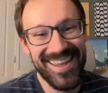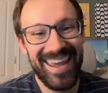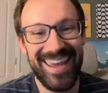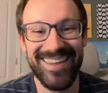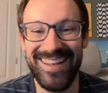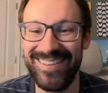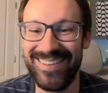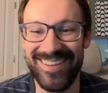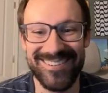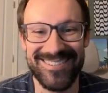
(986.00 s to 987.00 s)

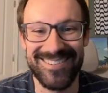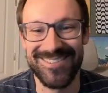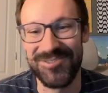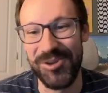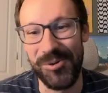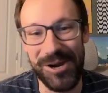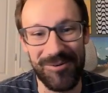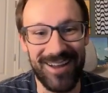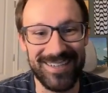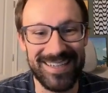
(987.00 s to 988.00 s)
There's no way
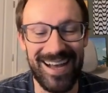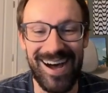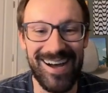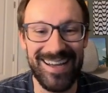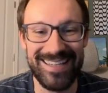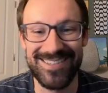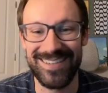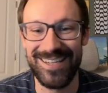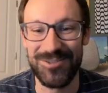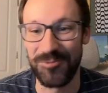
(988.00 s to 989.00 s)
around it.
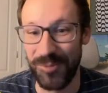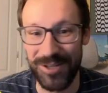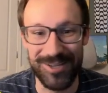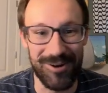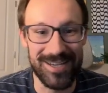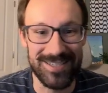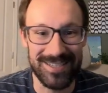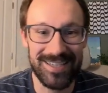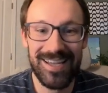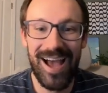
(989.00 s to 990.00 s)
It's really
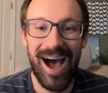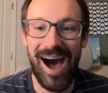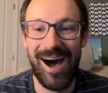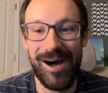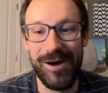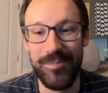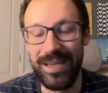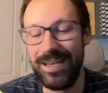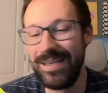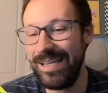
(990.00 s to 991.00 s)
crazy.
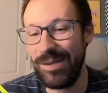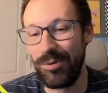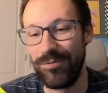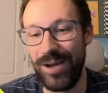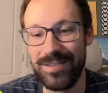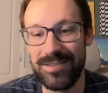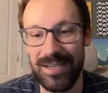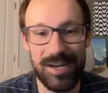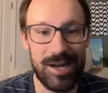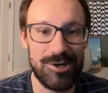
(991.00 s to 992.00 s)
It provides
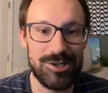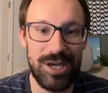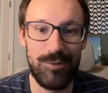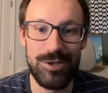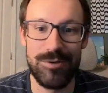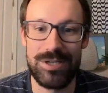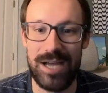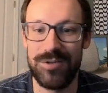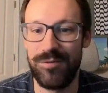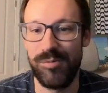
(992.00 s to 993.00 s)
psychic energy, and when you
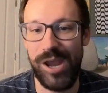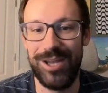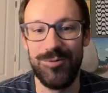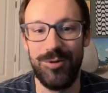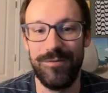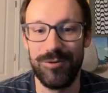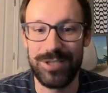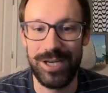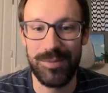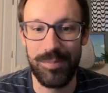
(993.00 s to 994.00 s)
attach it from your hand to one of your
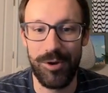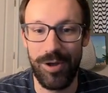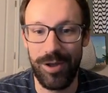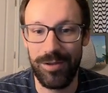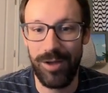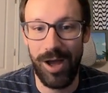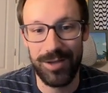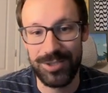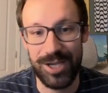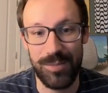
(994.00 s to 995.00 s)
psychic
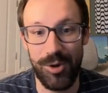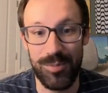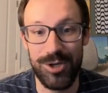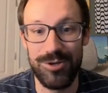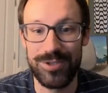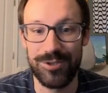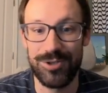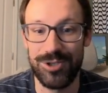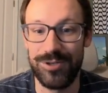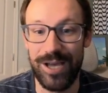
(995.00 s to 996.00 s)
Pokemon, you
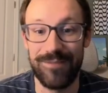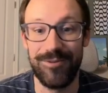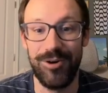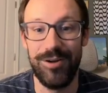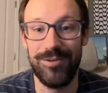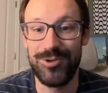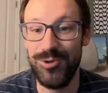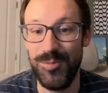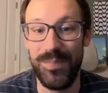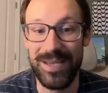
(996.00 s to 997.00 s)
search your deck for
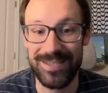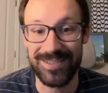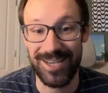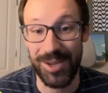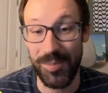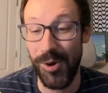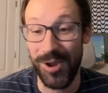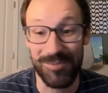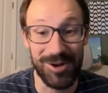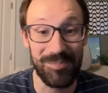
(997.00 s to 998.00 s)
2 basic psychic
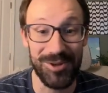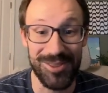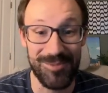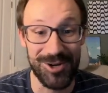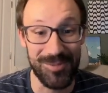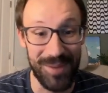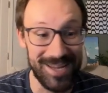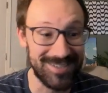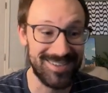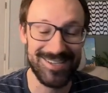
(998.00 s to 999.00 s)
Pokemon and put them on your
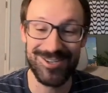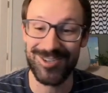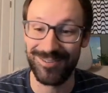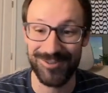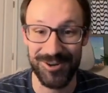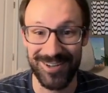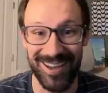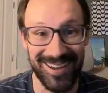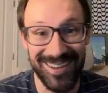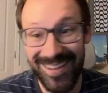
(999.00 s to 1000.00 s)
bench. Then you shuffle your deck.
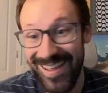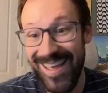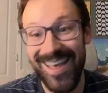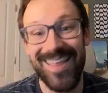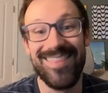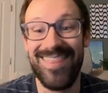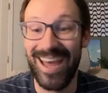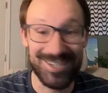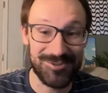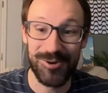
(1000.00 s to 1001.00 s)
That
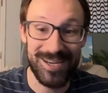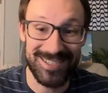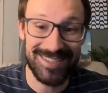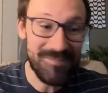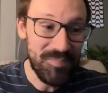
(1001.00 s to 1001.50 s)
is crazy.